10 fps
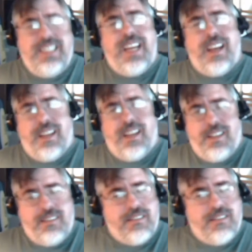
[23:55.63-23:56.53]
Yeah,
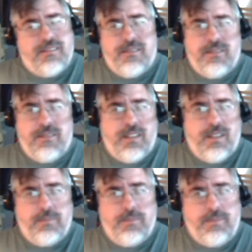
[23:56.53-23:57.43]
no,
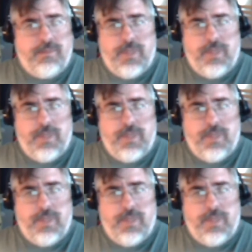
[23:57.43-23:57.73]
I'm